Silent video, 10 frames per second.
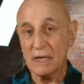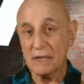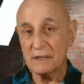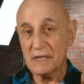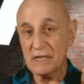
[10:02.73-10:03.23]

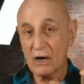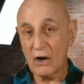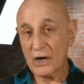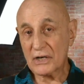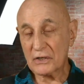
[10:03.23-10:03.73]
the
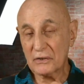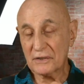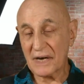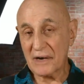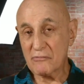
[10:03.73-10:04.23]
article
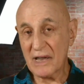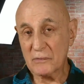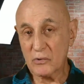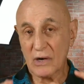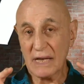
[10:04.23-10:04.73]
that I
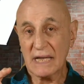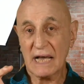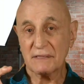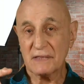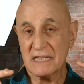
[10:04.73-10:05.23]
read where I
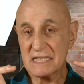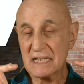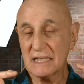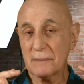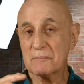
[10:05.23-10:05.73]
got these
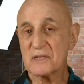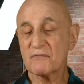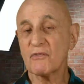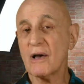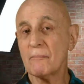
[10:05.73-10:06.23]
clips
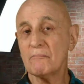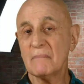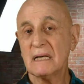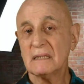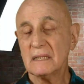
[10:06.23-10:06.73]

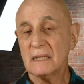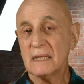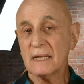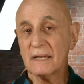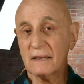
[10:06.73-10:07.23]
from
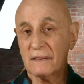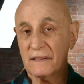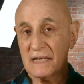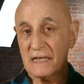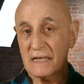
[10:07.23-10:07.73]

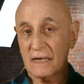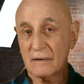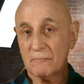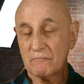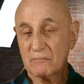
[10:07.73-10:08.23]

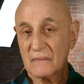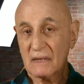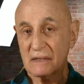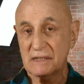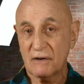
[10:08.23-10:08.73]
the
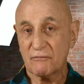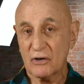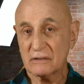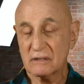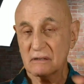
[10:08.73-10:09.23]

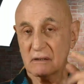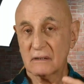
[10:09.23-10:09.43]
different